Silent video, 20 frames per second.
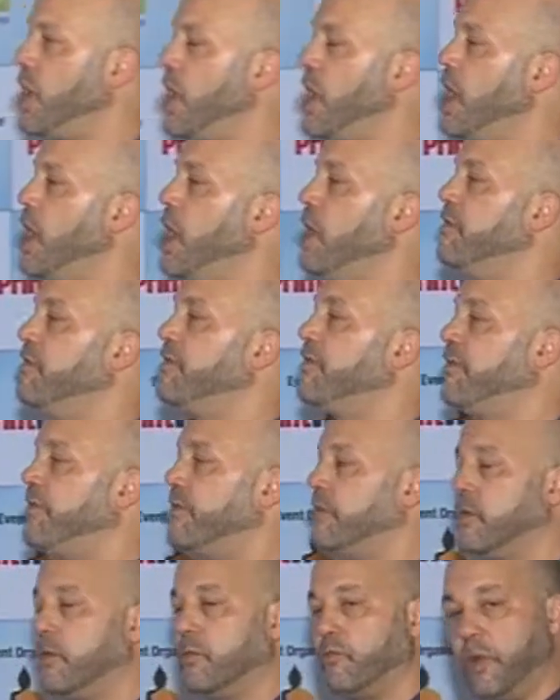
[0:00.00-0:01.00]
of
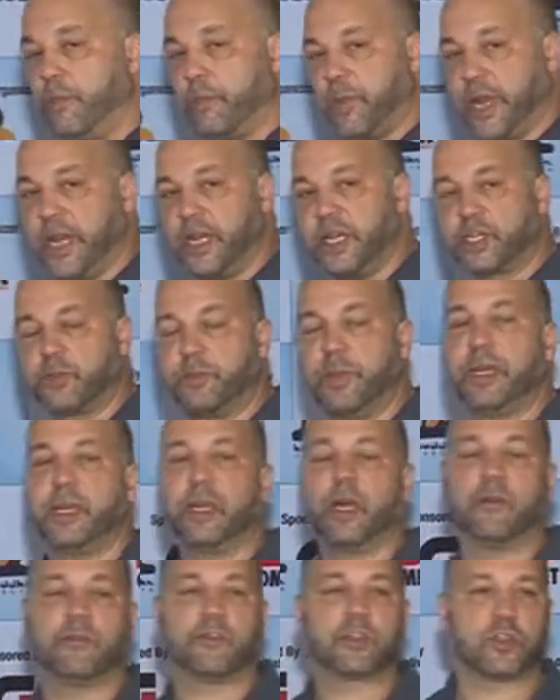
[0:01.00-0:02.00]

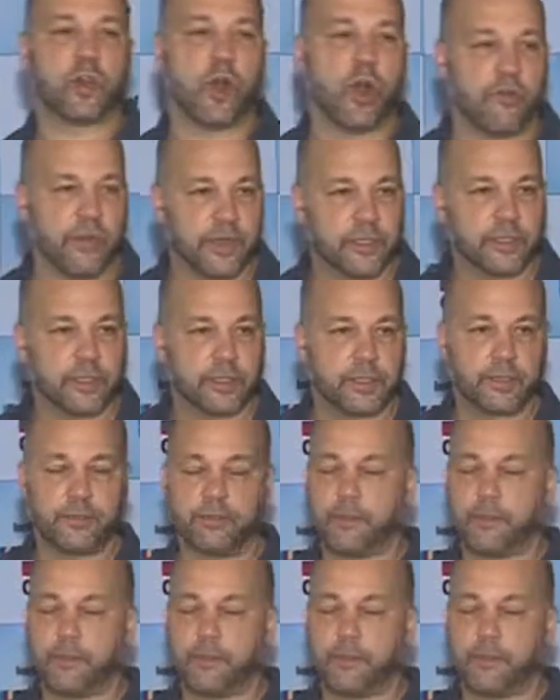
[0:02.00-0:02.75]
replenishment of solvent.